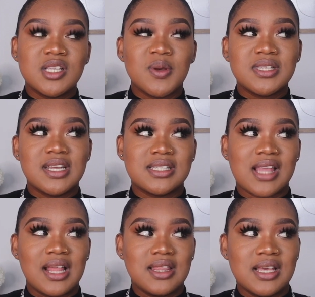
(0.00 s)
person has
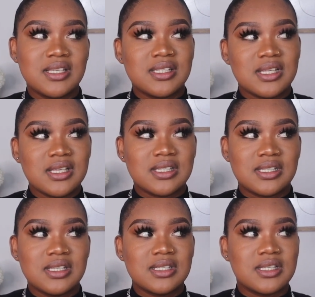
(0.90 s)
done this
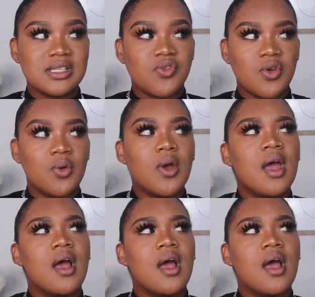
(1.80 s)
for you,